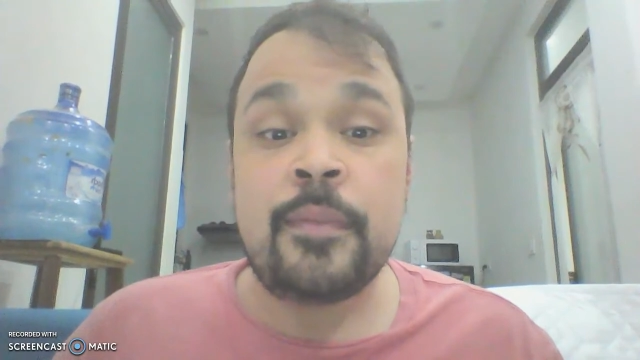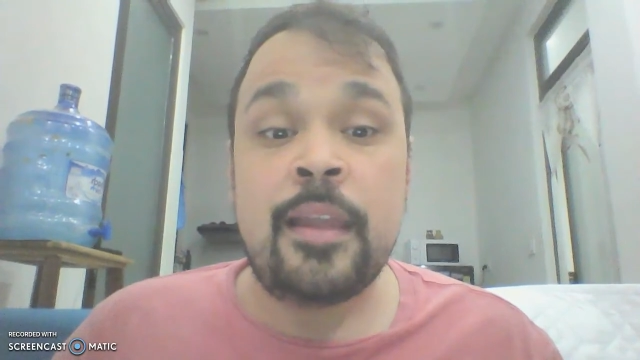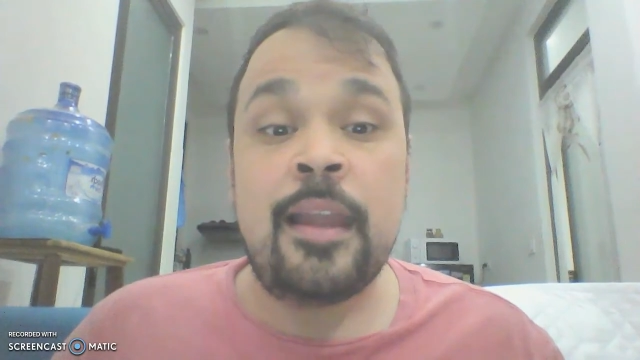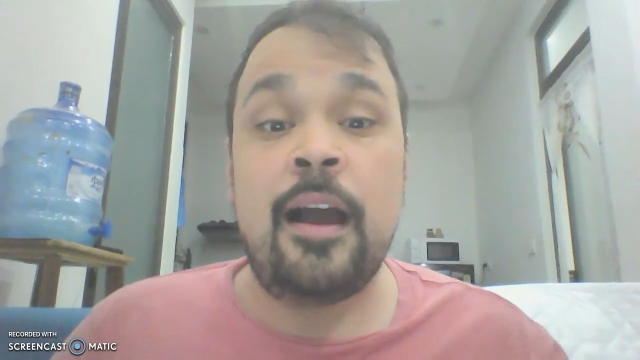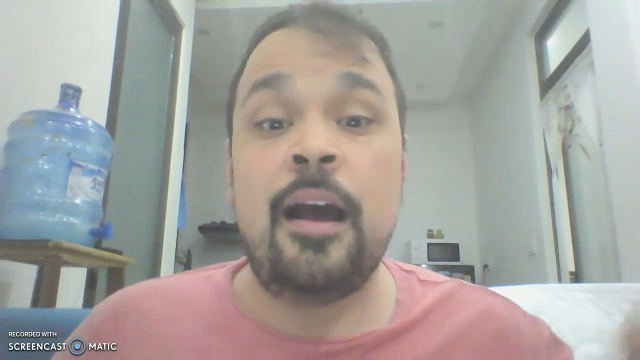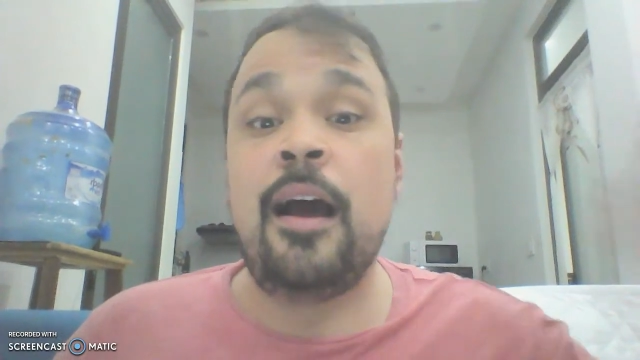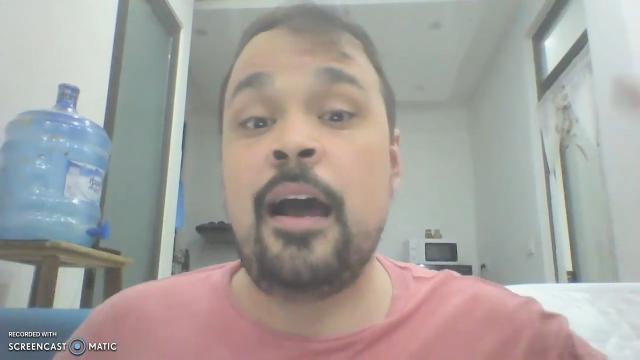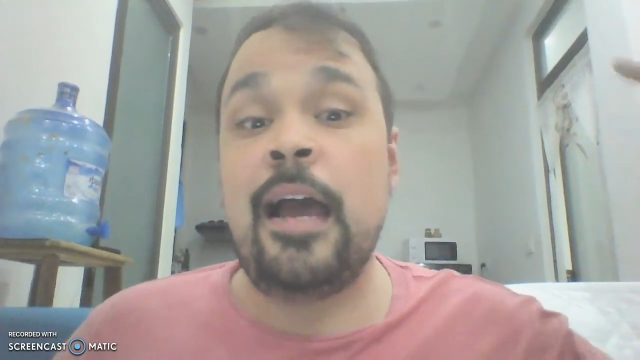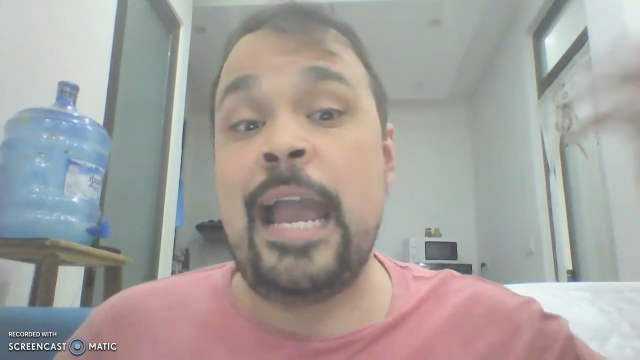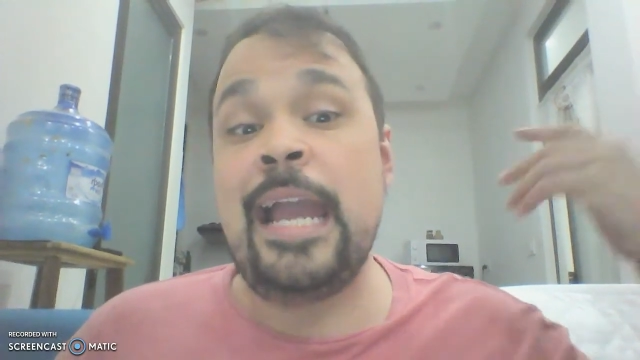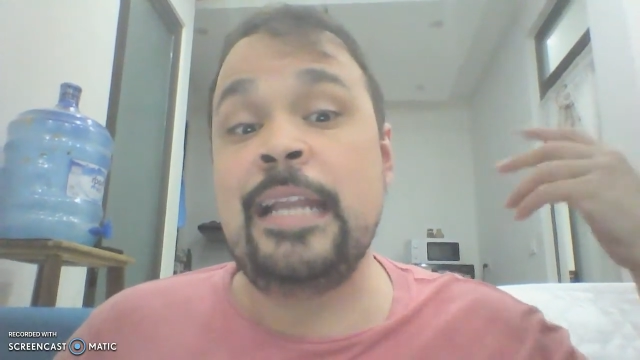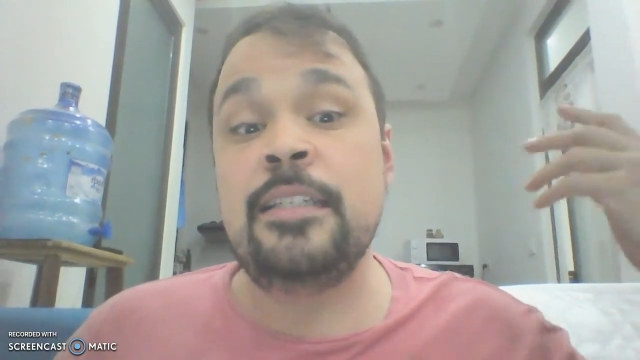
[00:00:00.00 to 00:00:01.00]

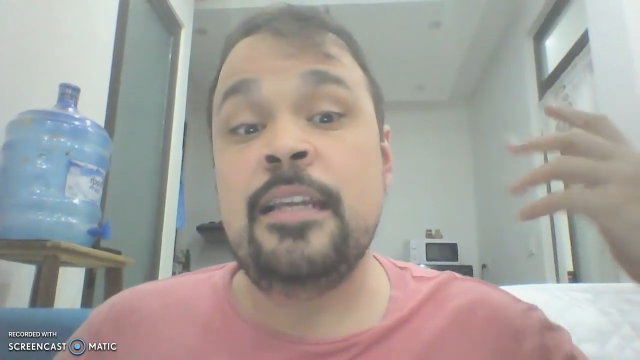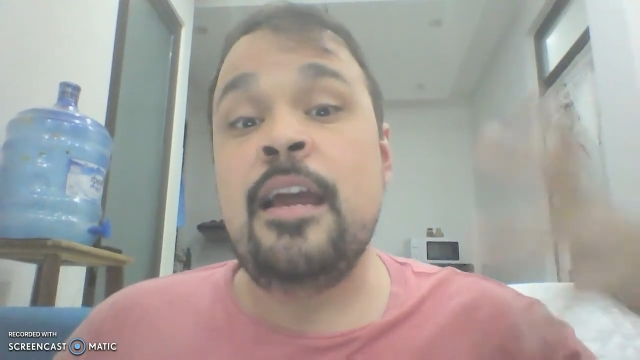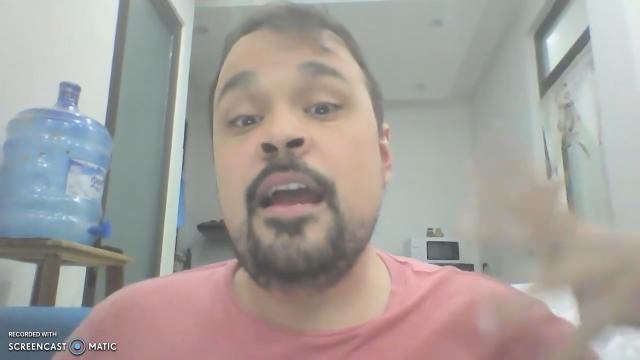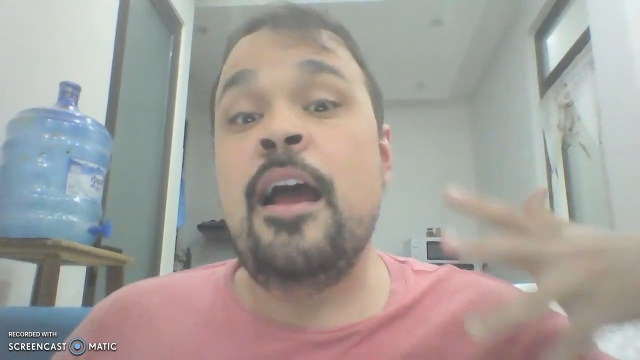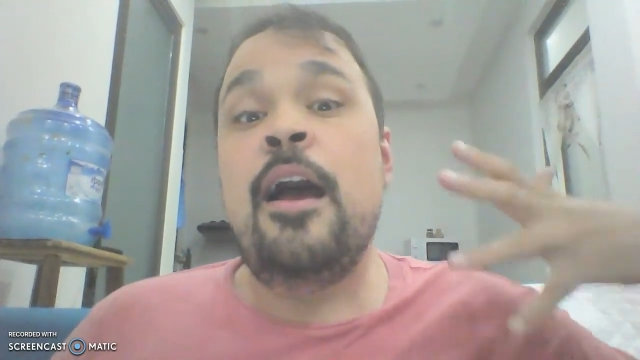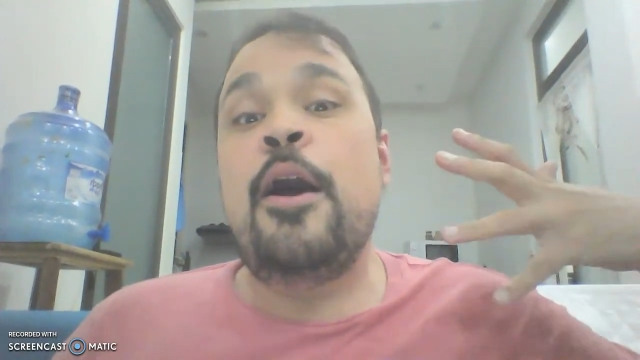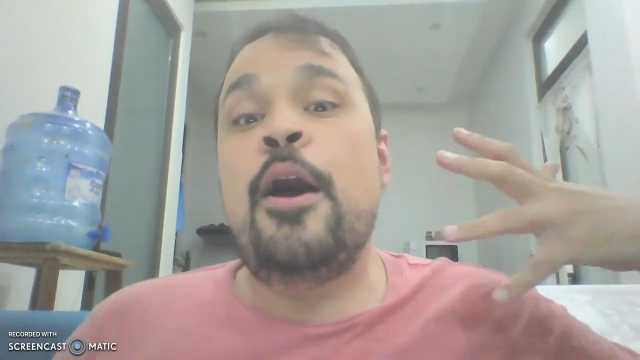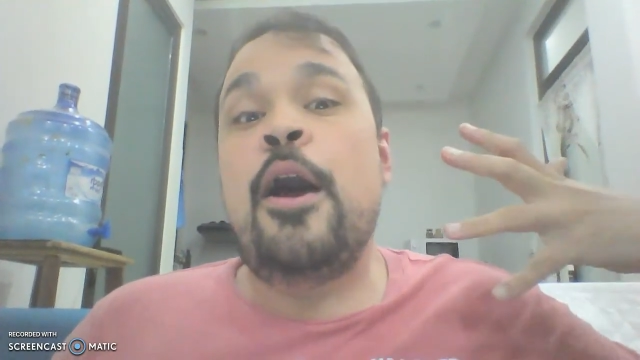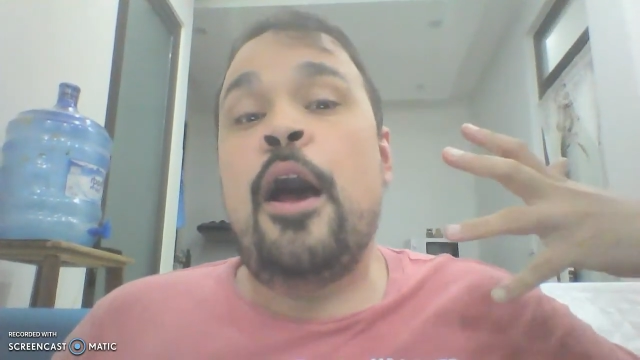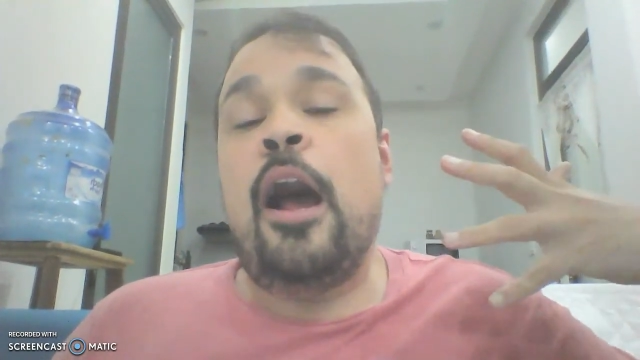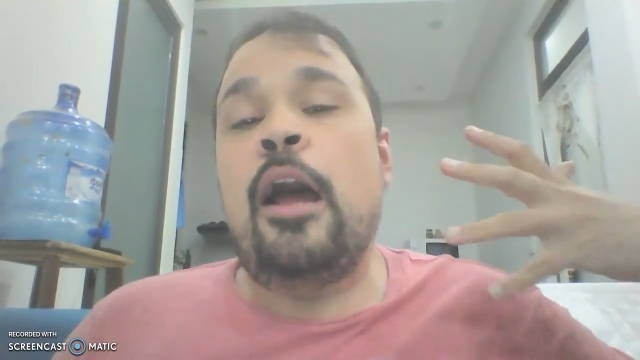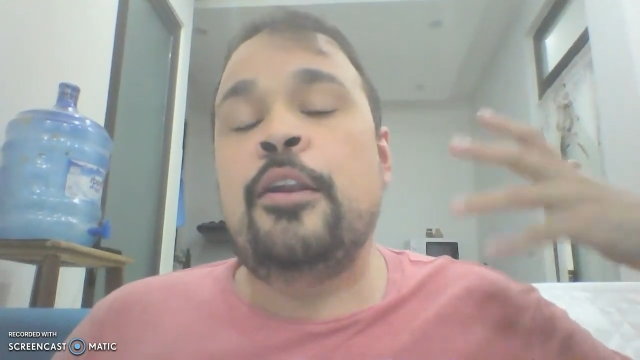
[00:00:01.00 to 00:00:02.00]
And
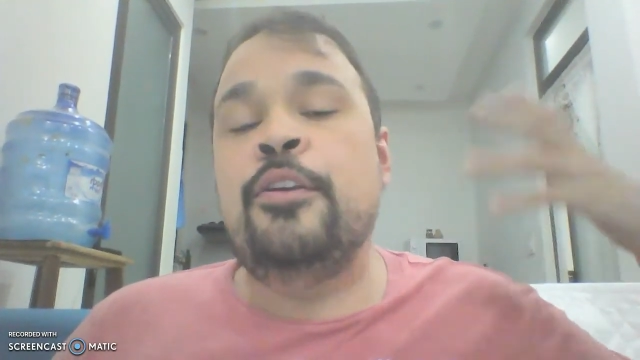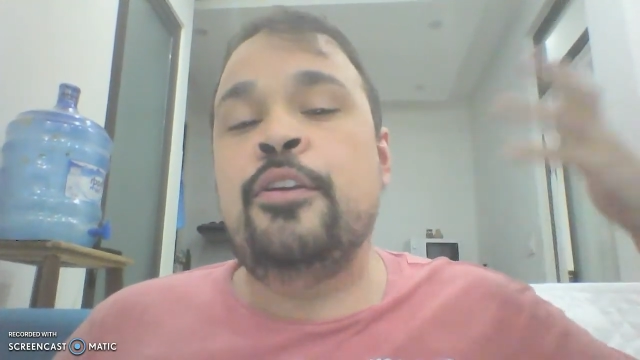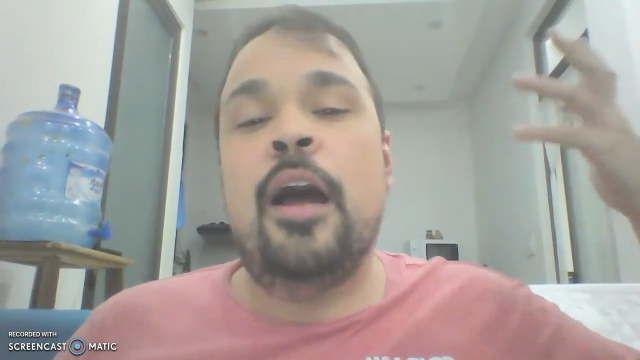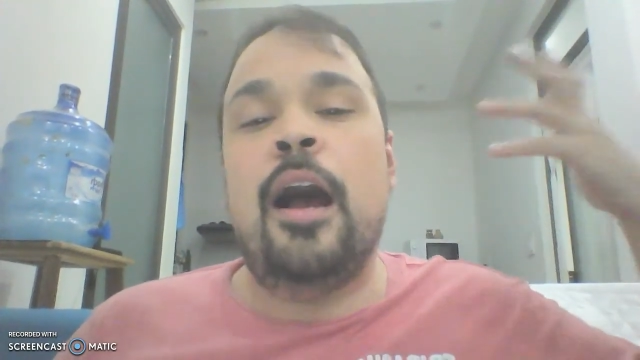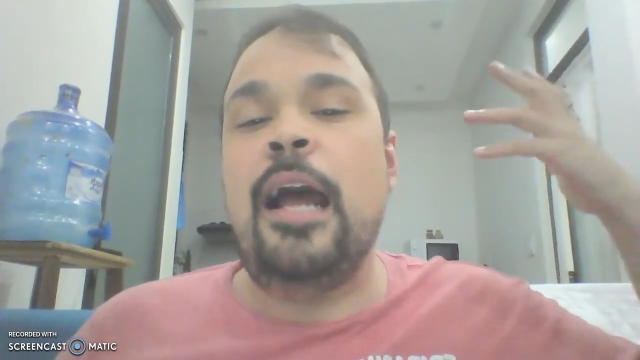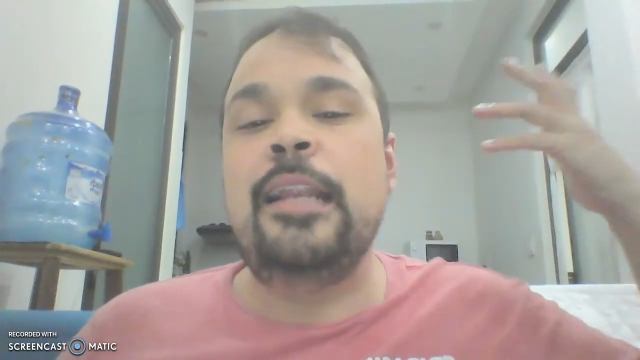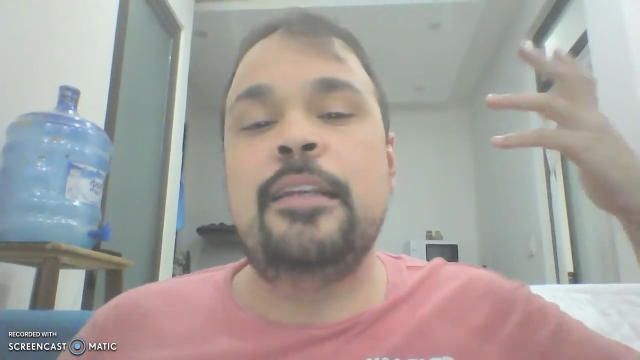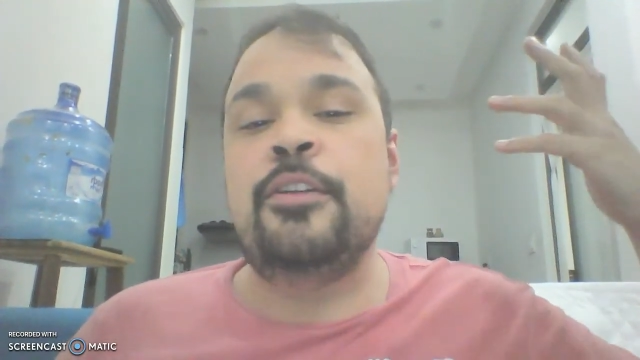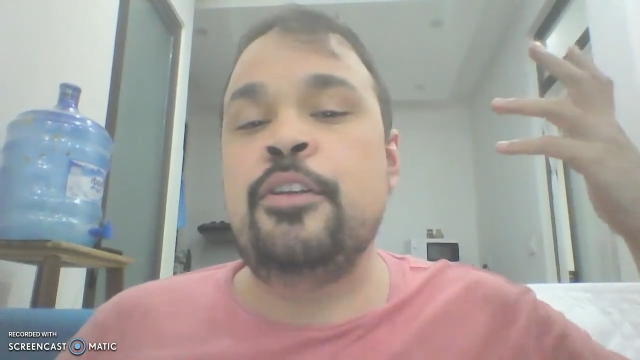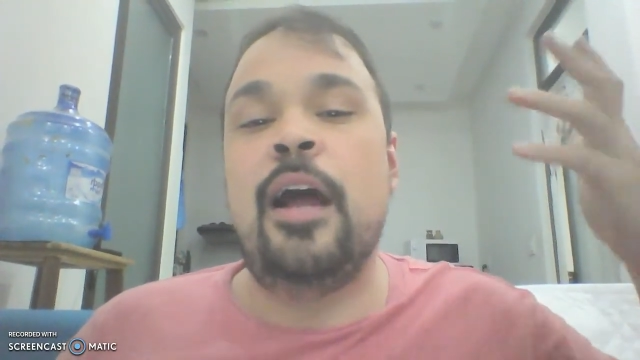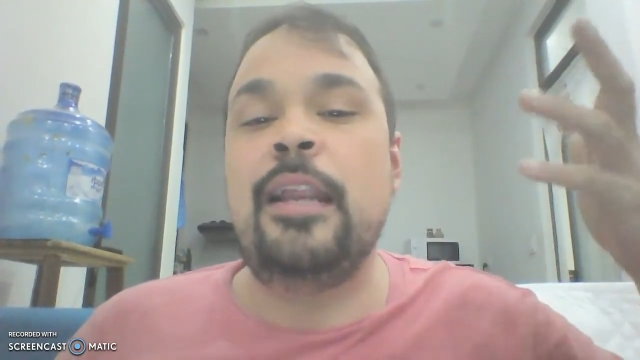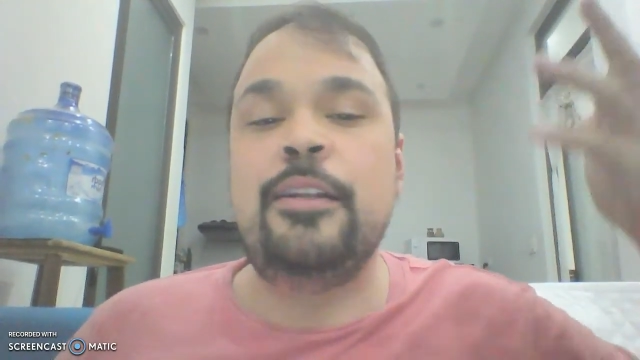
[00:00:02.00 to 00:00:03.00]
not
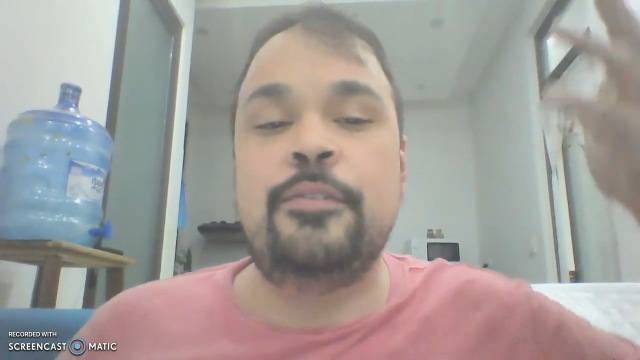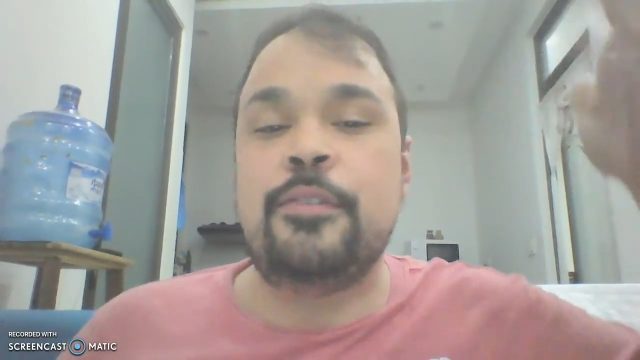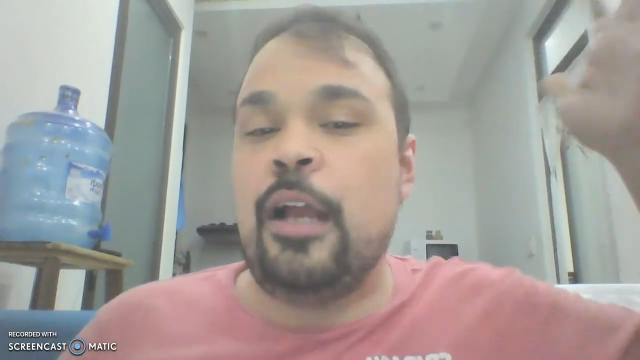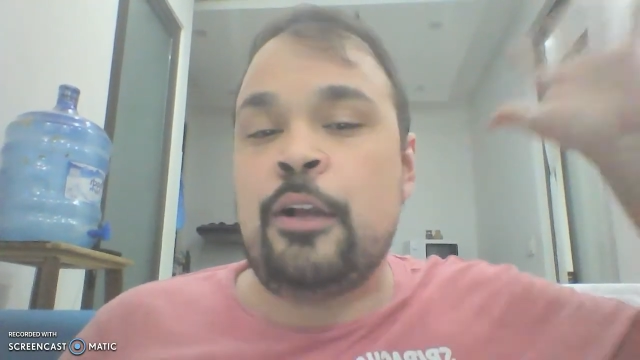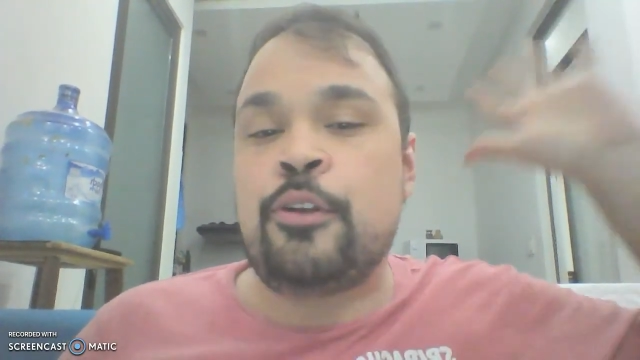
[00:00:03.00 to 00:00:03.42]
a